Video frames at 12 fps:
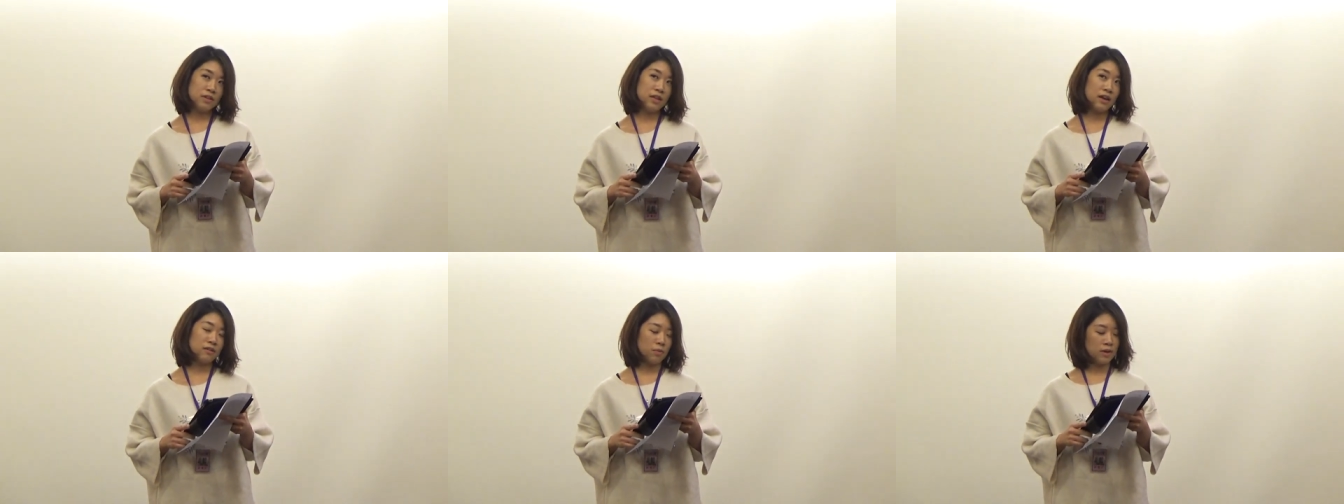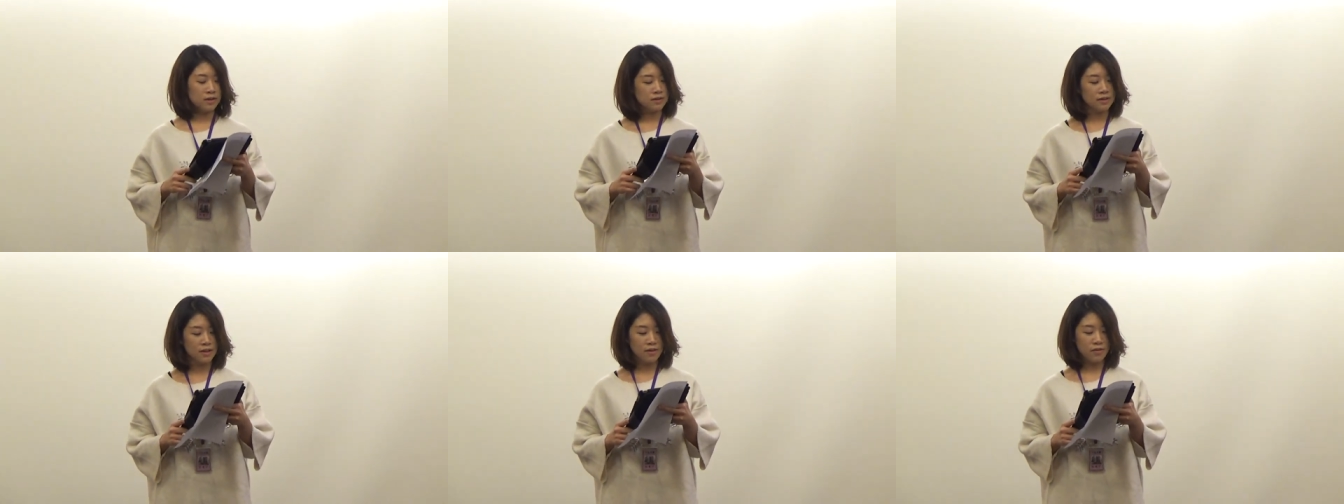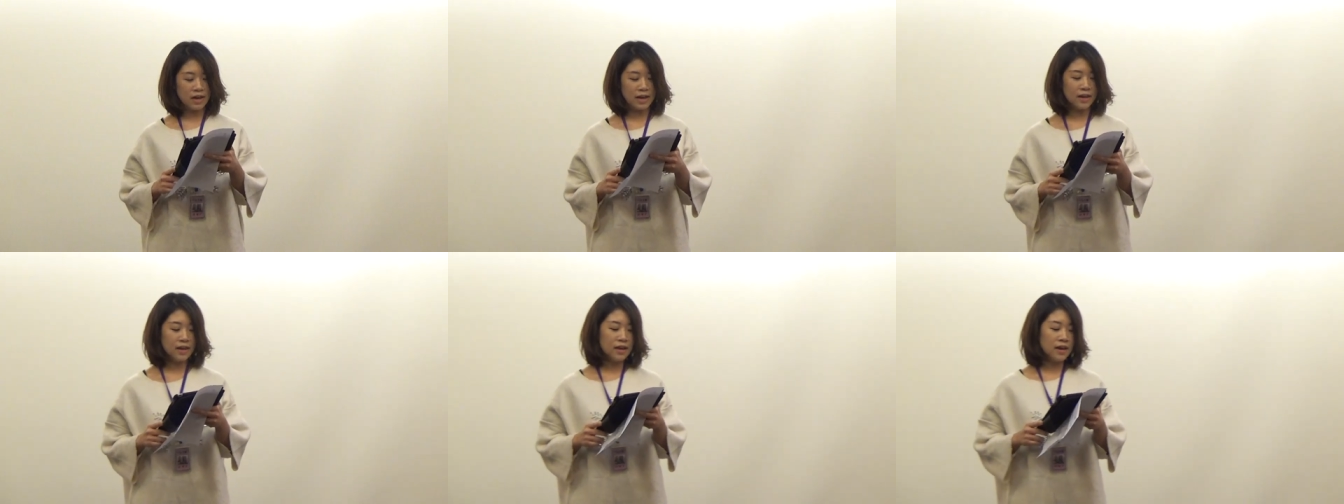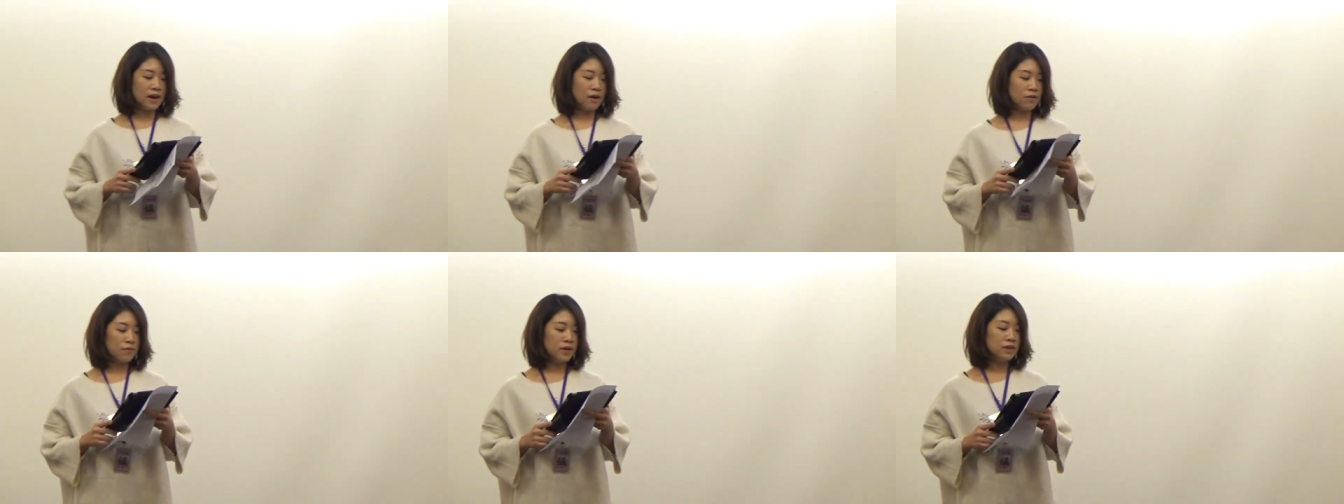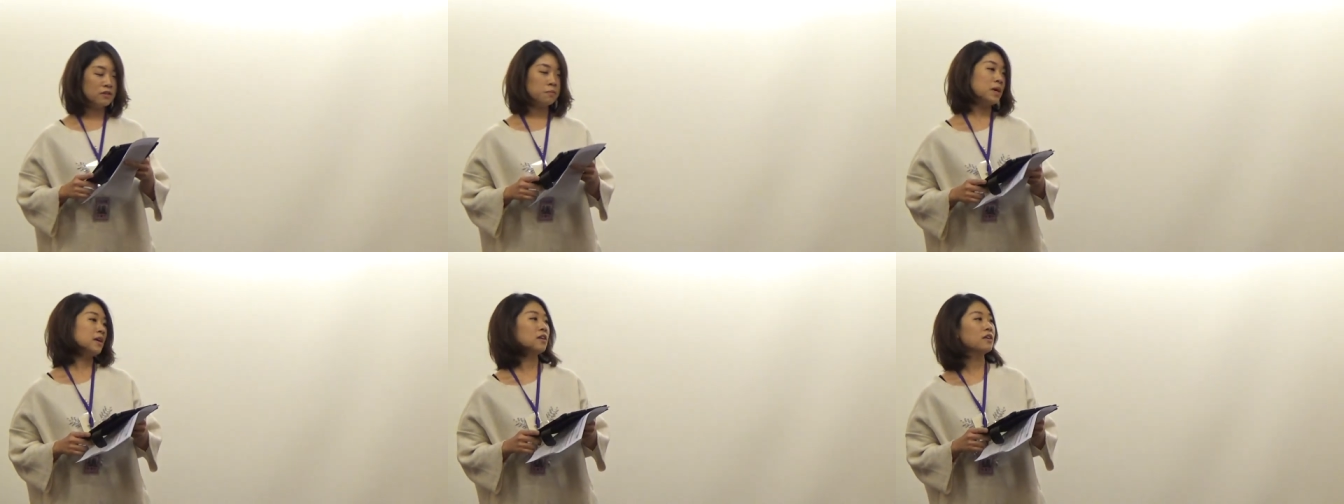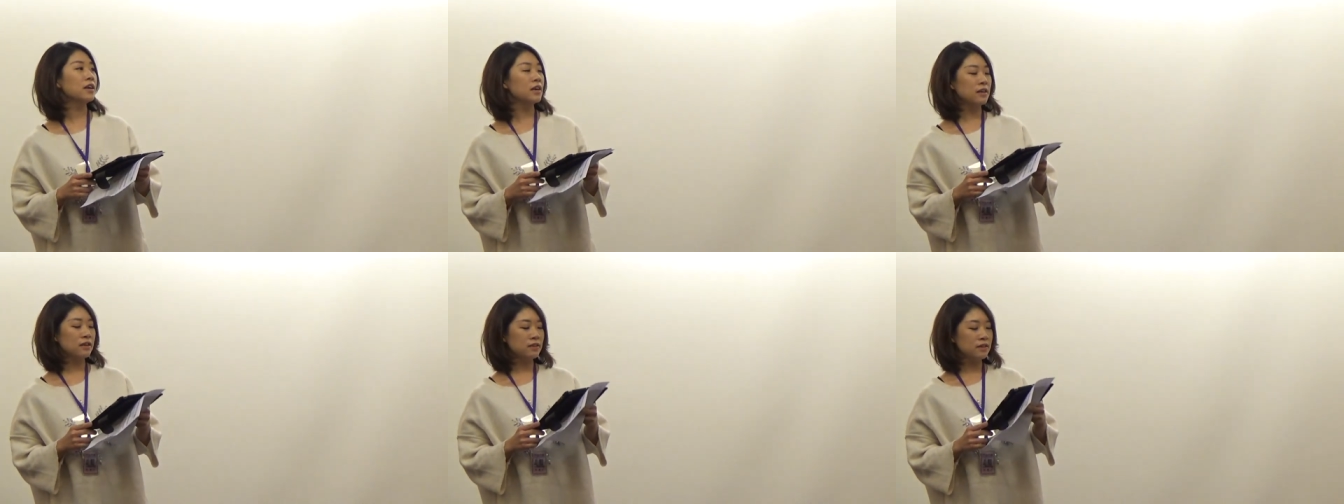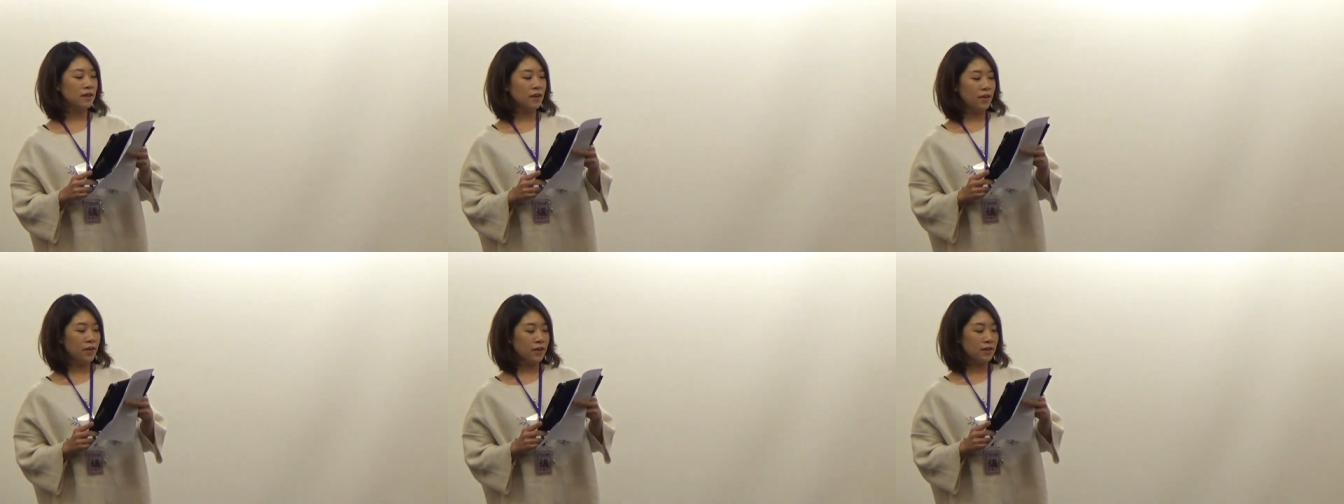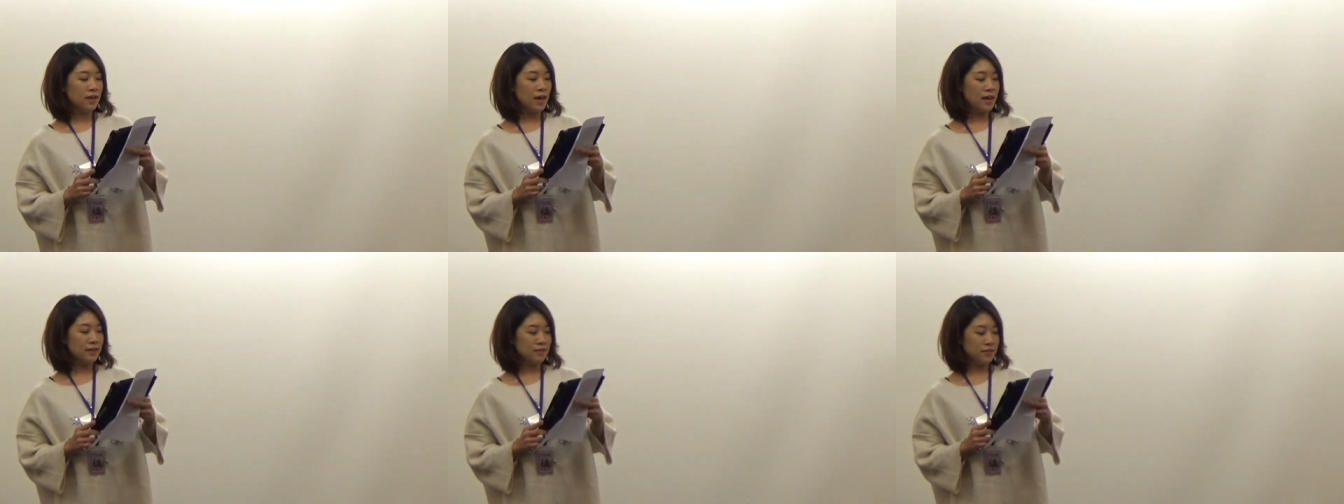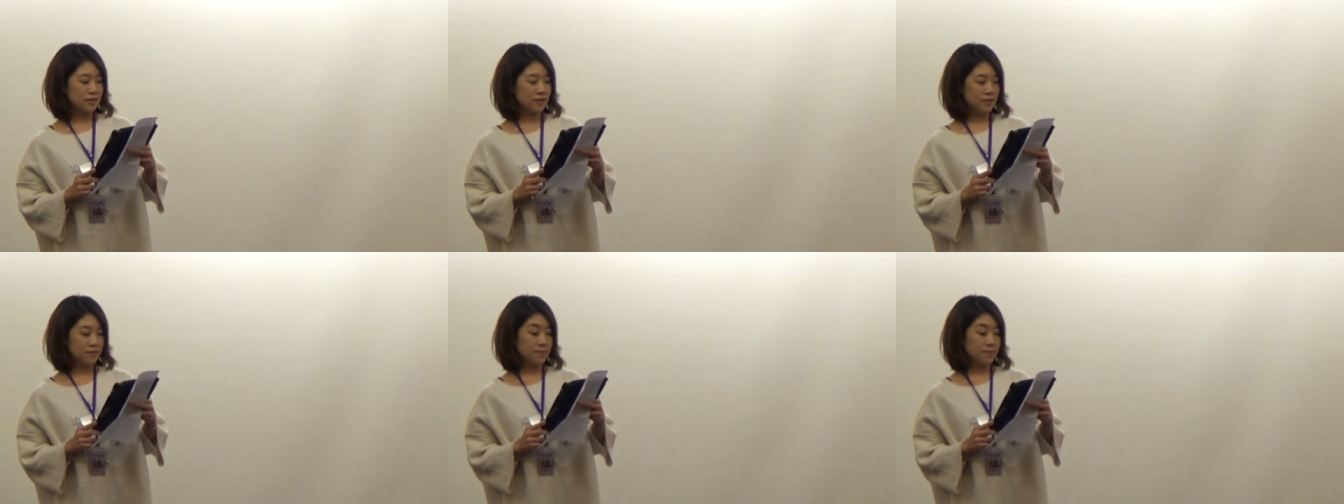The next one. Okay, our first speaker is Kent.